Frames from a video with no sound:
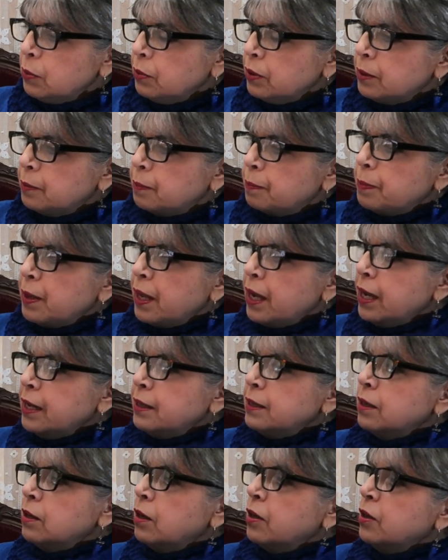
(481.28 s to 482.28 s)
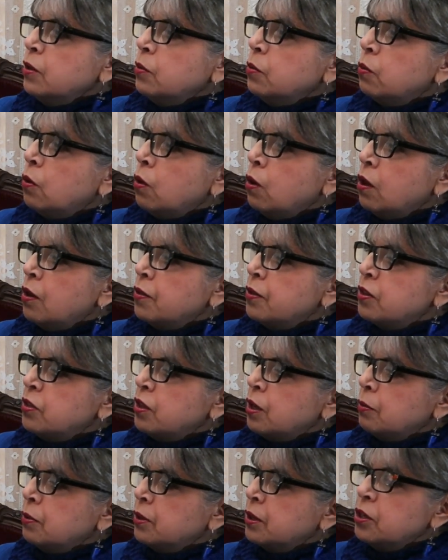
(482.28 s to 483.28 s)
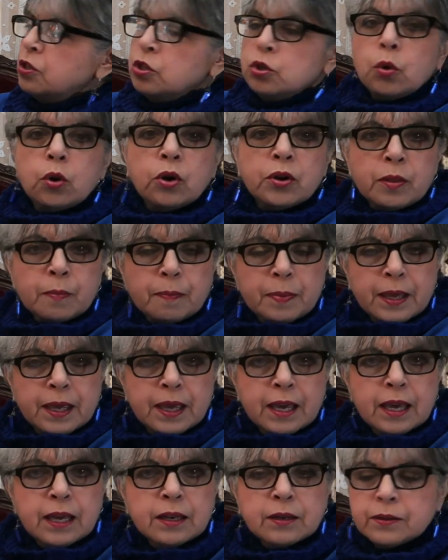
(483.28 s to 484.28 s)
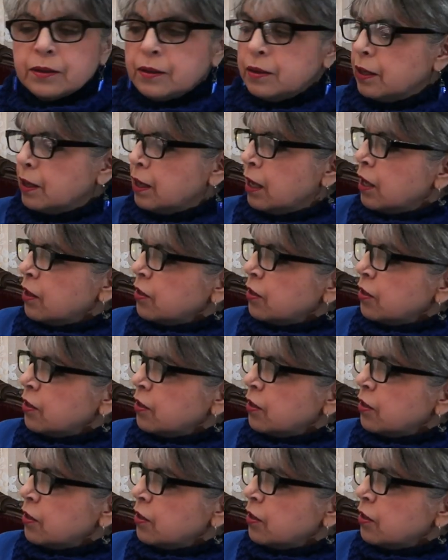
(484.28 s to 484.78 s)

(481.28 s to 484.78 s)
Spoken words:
they would paint it on the wall that they were going to do, or the panel